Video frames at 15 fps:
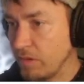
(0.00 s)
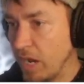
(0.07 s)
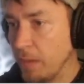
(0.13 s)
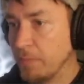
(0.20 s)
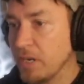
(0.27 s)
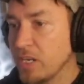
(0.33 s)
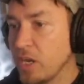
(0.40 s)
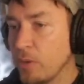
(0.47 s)

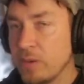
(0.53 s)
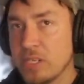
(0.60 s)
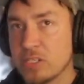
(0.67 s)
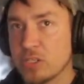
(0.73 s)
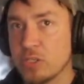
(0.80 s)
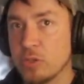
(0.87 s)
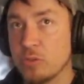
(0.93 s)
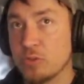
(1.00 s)
Right, I'm gonna go
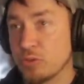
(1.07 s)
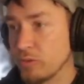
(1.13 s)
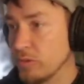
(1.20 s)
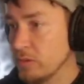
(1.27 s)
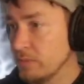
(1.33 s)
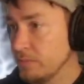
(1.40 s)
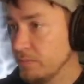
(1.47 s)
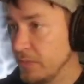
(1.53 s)
in as
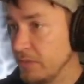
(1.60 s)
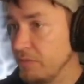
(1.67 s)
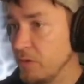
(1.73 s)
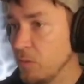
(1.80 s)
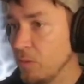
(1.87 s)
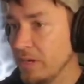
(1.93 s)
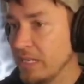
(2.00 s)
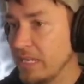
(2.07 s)
neutral, but
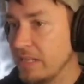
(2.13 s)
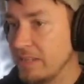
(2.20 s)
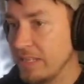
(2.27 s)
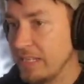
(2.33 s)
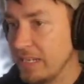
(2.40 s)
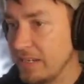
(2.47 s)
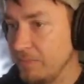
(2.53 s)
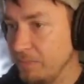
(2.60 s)
if you want to get
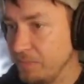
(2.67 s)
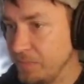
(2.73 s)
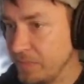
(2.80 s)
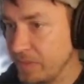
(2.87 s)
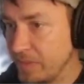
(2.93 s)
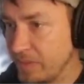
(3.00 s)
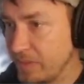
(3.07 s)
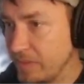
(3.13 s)
the
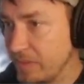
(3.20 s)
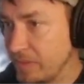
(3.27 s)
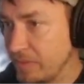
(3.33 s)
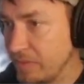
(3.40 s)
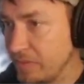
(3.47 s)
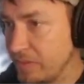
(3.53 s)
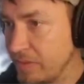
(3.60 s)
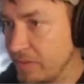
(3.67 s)

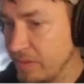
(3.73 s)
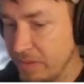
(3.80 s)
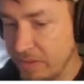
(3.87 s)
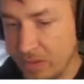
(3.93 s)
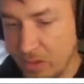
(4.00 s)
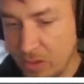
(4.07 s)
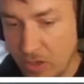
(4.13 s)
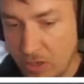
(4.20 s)

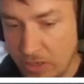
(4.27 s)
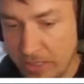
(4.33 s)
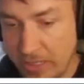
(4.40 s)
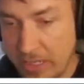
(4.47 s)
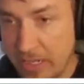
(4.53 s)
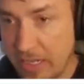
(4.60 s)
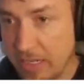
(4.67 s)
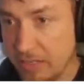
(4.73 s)
collar,
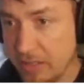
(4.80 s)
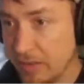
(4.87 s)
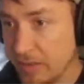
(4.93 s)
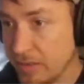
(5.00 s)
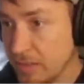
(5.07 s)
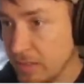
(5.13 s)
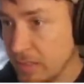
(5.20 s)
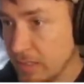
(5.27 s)
you can
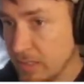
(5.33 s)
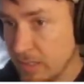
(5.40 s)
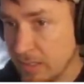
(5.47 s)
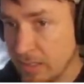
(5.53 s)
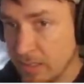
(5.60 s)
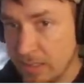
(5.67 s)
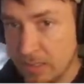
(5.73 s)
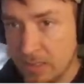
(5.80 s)
do.
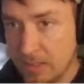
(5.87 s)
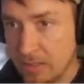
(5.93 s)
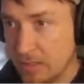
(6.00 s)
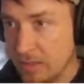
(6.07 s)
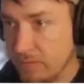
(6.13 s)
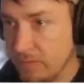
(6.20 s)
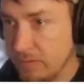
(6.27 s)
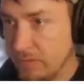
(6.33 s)

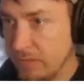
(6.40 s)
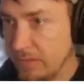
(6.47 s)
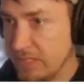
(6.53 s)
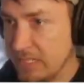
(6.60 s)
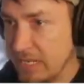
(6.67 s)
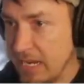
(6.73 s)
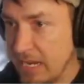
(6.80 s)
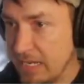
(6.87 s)

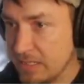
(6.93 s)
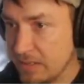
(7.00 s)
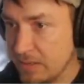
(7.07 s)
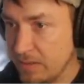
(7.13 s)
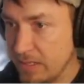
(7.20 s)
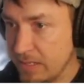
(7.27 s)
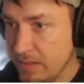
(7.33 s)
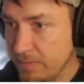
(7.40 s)
This
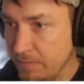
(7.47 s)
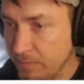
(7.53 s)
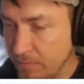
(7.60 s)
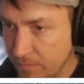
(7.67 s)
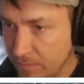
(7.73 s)
asshole here.